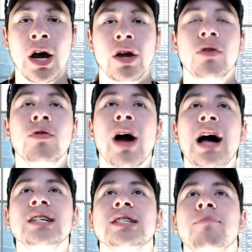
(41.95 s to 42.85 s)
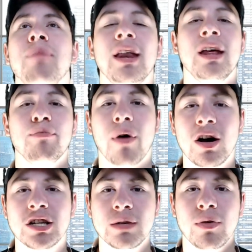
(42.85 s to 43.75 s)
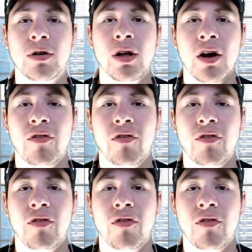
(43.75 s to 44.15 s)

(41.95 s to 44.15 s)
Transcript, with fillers: You guys made it possible